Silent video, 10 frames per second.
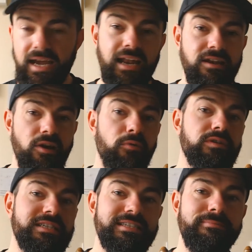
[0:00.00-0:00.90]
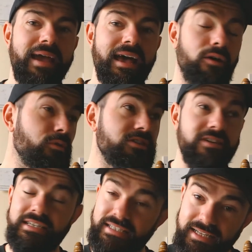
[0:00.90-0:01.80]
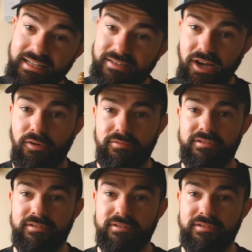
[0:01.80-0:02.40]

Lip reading: and no smell, which I still don't,